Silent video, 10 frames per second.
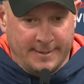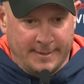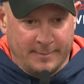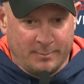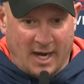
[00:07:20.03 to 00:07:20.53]

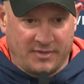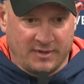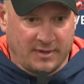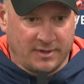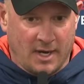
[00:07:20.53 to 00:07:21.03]
But I
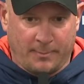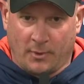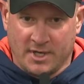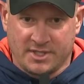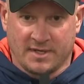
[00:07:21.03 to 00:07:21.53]
think that the
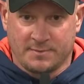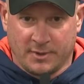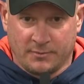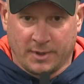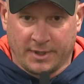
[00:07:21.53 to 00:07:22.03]
operation has
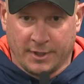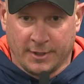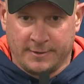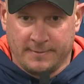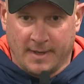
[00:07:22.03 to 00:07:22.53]
been really
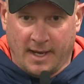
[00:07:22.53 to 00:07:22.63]
good,